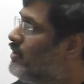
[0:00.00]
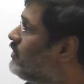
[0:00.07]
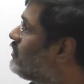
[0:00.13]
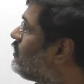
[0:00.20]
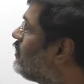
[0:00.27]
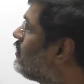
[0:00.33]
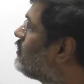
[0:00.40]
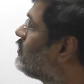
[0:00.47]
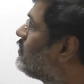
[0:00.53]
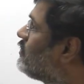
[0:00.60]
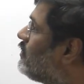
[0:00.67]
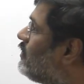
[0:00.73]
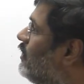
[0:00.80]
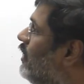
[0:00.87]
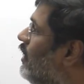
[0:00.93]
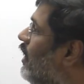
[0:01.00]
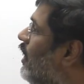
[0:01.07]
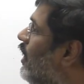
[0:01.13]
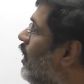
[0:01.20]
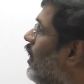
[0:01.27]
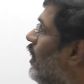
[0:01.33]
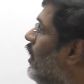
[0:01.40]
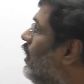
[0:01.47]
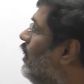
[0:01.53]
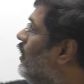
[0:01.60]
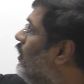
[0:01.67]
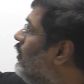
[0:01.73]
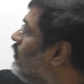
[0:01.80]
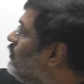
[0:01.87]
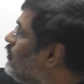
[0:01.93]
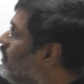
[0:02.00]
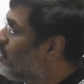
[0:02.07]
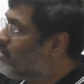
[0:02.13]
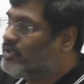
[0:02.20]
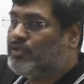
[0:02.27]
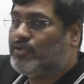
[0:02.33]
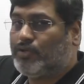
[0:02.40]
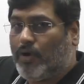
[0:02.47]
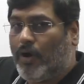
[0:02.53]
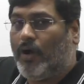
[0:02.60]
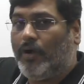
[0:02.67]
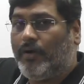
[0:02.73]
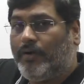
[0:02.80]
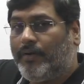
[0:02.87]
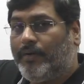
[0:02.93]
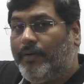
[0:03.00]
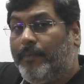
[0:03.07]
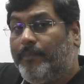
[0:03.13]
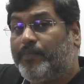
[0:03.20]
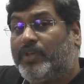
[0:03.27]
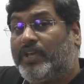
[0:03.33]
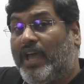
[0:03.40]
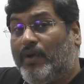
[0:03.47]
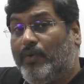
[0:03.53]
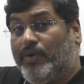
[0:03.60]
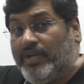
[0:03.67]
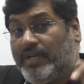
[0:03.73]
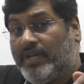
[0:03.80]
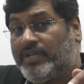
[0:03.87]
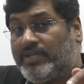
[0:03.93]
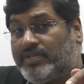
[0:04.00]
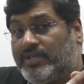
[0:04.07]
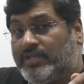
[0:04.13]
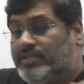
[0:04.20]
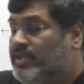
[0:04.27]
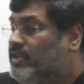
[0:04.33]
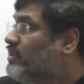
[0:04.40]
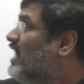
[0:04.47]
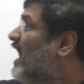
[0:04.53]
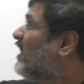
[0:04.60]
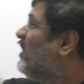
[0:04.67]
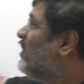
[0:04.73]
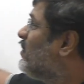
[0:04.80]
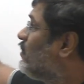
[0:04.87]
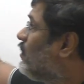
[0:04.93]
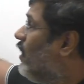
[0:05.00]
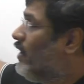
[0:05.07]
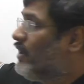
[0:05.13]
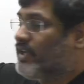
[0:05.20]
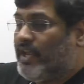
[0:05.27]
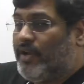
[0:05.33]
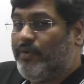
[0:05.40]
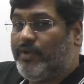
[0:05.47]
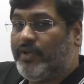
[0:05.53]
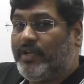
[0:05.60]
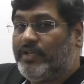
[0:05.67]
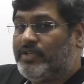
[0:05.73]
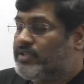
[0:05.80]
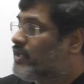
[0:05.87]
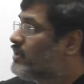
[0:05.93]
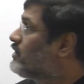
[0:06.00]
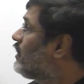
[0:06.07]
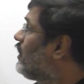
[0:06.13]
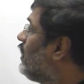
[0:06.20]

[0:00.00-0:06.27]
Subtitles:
This is. This is called canonical structure. That is called canonical structure,